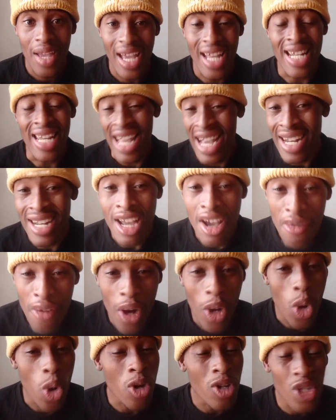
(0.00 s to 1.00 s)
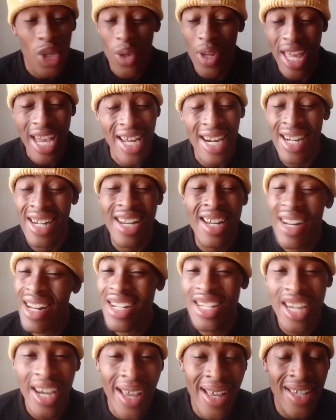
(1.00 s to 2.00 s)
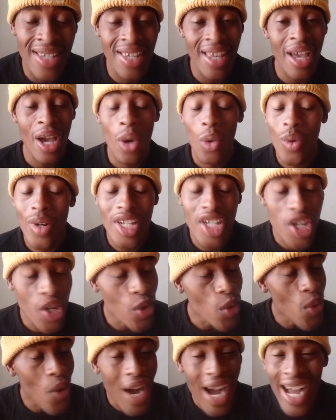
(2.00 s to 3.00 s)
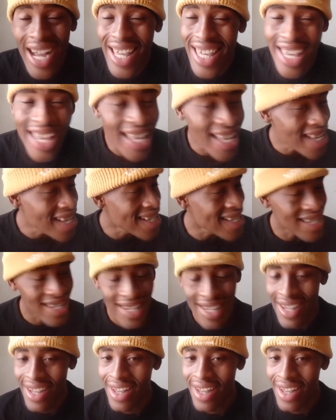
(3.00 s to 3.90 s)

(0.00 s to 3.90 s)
And they are never going to get another chance with you again